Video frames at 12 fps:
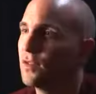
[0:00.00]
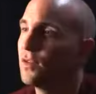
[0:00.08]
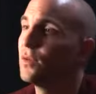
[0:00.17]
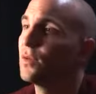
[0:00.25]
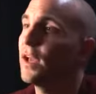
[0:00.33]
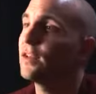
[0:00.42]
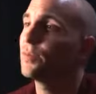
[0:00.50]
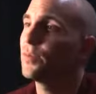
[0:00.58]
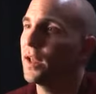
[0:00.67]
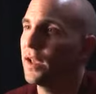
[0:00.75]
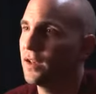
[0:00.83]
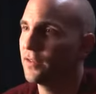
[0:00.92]
To get to
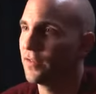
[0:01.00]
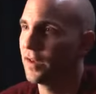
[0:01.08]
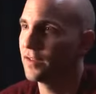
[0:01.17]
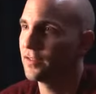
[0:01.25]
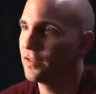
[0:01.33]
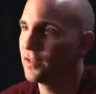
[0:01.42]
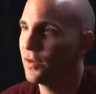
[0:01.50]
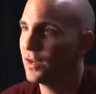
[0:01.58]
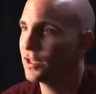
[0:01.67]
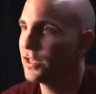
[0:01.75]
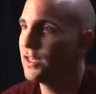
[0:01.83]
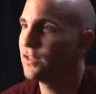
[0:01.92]
play an event, you
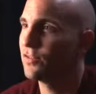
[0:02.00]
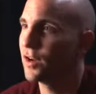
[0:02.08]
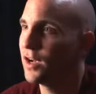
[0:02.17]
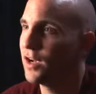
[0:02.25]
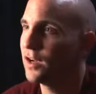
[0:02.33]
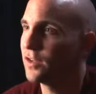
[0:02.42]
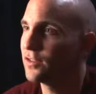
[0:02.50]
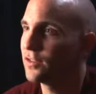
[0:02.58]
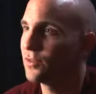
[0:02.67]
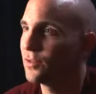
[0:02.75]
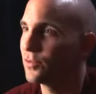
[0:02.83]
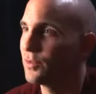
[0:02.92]
actually need to
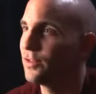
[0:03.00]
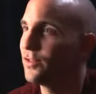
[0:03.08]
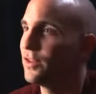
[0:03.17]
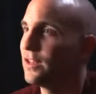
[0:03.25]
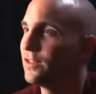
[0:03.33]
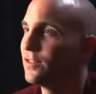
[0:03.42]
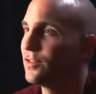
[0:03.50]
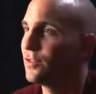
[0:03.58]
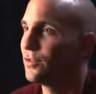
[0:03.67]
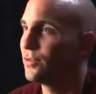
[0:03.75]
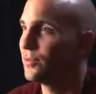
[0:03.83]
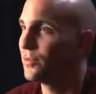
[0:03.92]
rehearse, which means you need
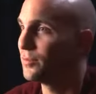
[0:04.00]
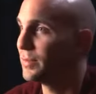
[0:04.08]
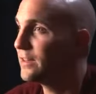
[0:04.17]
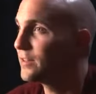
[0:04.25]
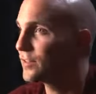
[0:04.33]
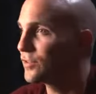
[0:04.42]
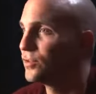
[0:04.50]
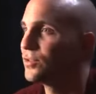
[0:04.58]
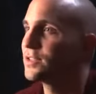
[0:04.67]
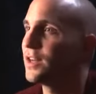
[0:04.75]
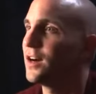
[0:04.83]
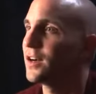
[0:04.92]
to beat a
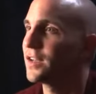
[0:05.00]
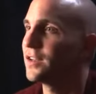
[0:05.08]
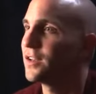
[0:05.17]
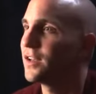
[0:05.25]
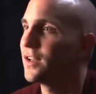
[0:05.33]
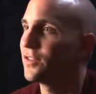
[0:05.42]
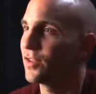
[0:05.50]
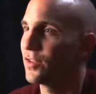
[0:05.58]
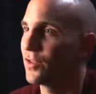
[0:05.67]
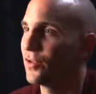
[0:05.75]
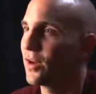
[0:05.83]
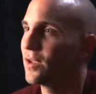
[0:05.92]
score target so
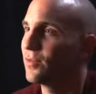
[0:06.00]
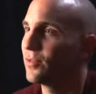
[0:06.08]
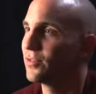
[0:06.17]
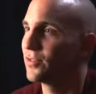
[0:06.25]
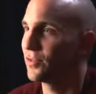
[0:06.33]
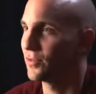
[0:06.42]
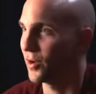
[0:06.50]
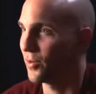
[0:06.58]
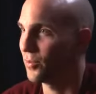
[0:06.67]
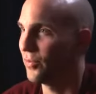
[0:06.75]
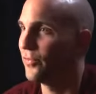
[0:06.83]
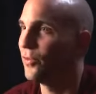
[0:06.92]
that you're able to go
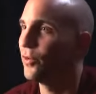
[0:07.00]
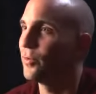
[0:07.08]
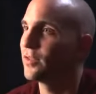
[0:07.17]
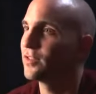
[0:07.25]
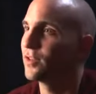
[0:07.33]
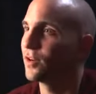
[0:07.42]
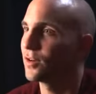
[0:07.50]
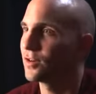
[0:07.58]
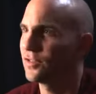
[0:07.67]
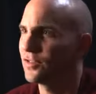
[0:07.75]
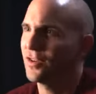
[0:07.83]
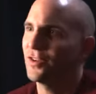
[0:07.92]
and perform the song.
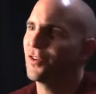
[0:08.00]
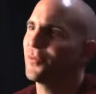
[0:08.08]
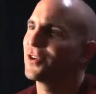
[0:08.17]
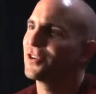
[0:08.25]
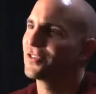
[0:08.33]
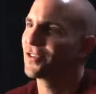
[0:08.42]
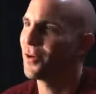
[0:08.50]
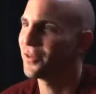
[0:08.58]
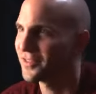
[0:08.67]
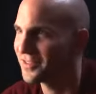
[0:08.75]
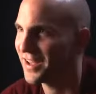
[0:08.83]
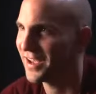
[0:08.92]
Because you don't want to just go
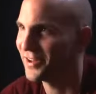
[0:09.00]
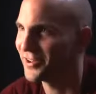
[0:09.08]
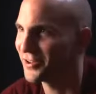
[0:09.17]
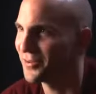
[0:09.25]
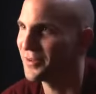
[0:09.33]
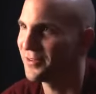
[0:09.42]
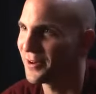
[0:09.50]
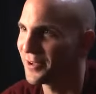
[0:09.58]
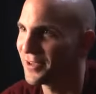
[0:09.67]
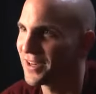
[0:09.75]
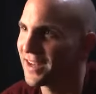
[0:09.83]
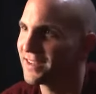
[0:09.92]
on stage and not be very good